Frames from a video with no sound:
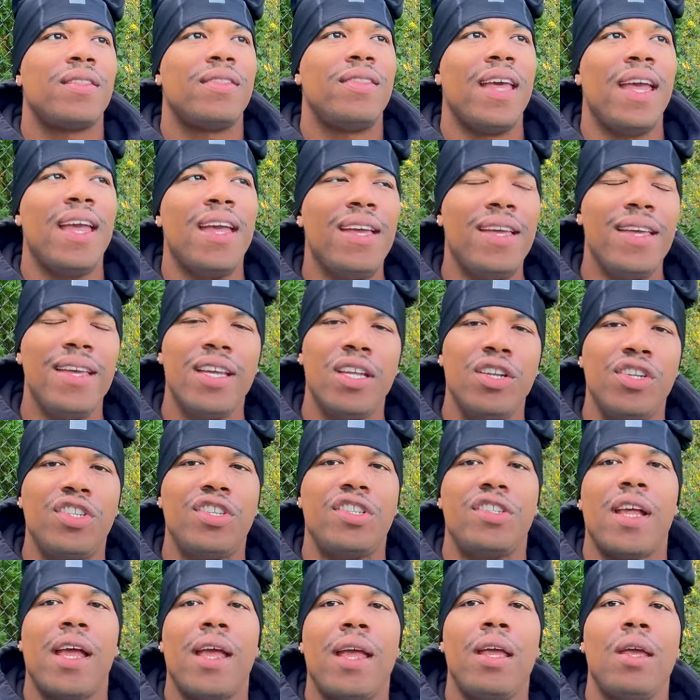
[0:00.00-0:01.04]
They get
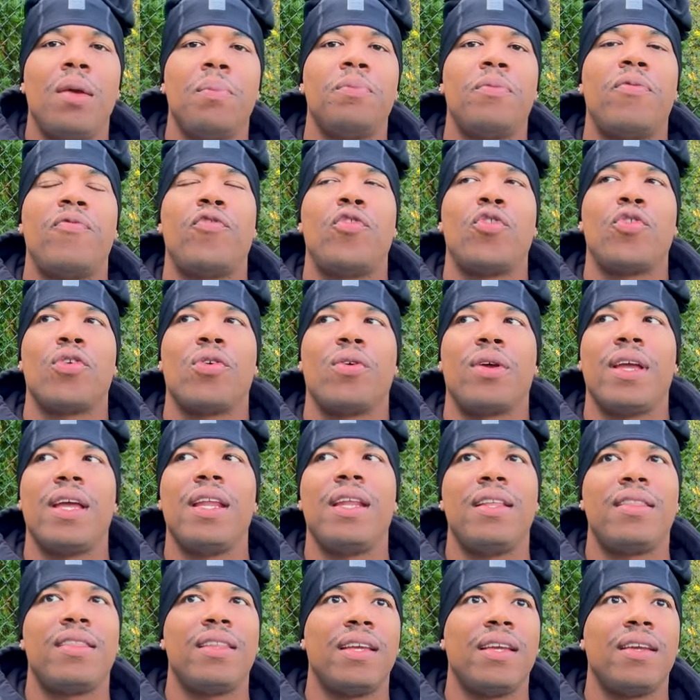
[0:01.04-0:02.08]
shamed for
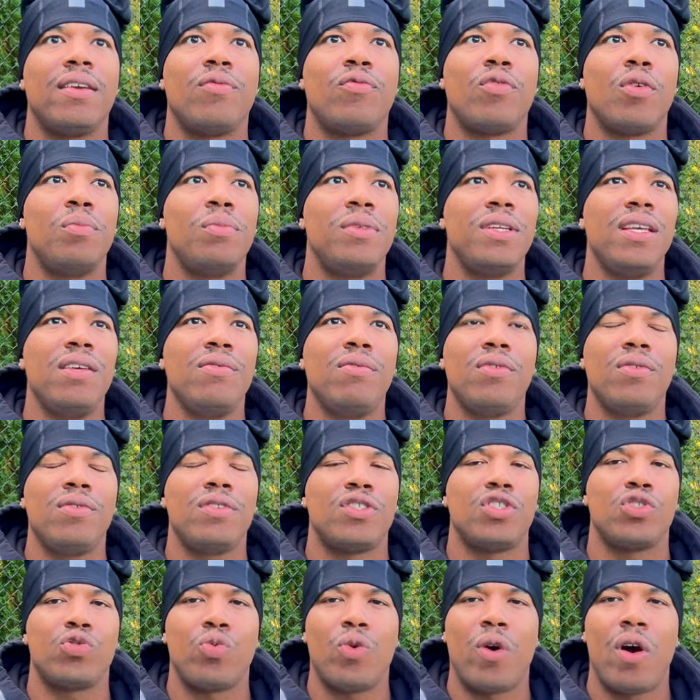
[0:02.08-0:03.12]
anything, from even from
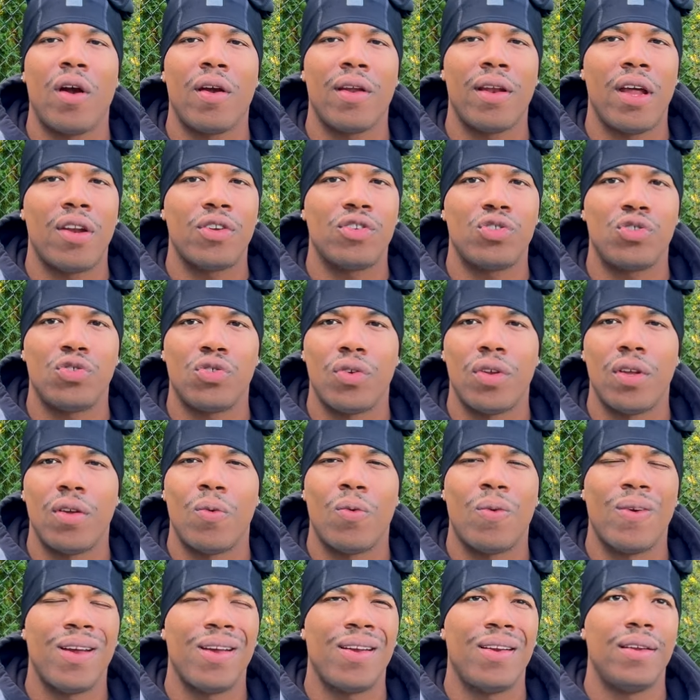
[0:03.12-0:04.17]
just walking down the street
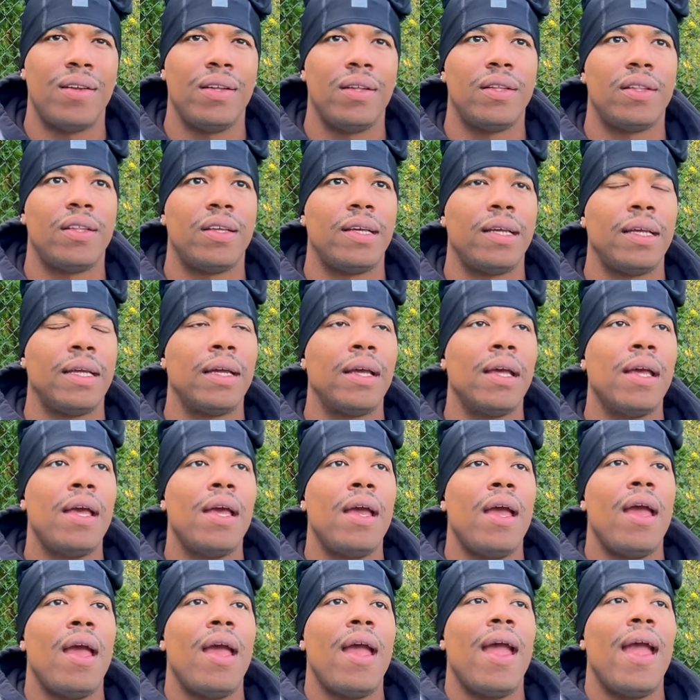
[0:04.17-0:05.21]
wearing anything.
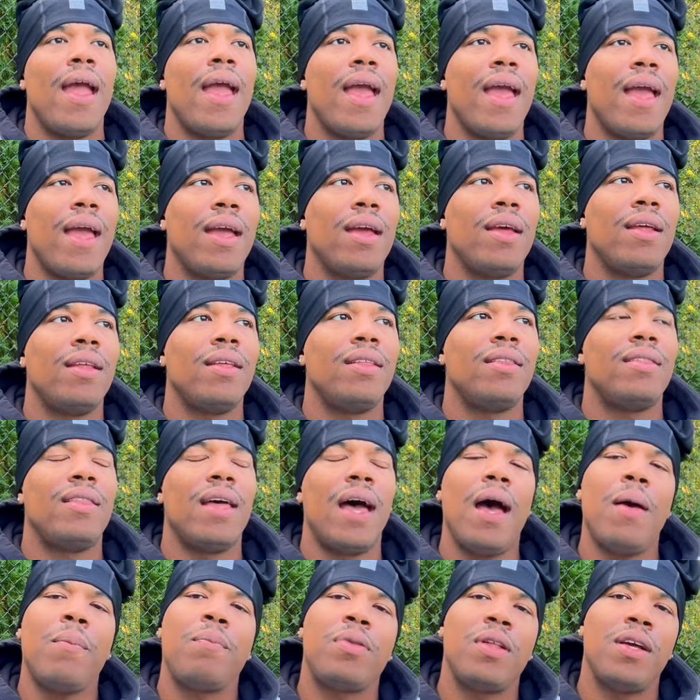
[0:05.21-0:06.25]
And
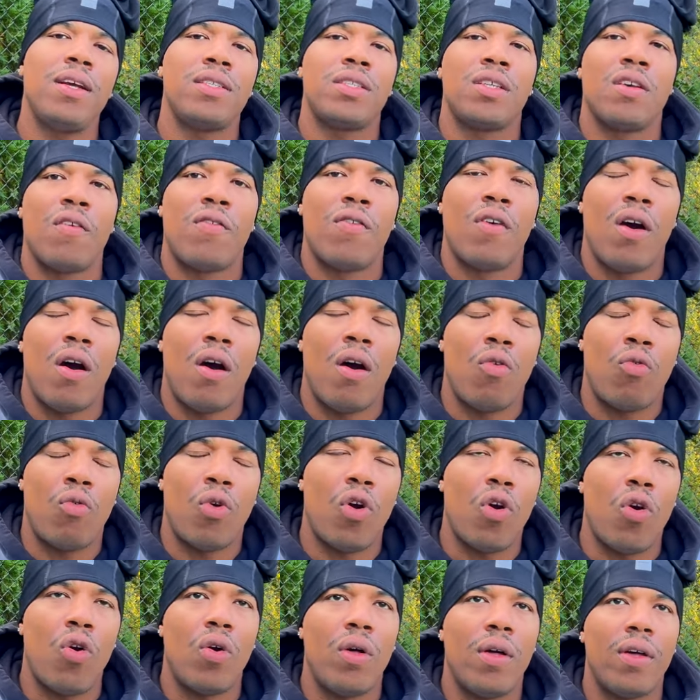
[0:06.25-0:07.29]
that plays a, a
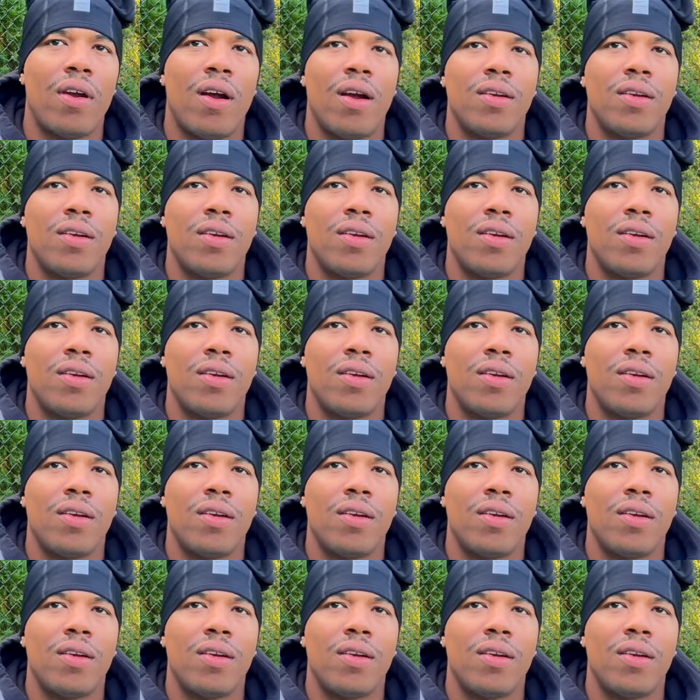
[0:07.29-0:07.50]
role in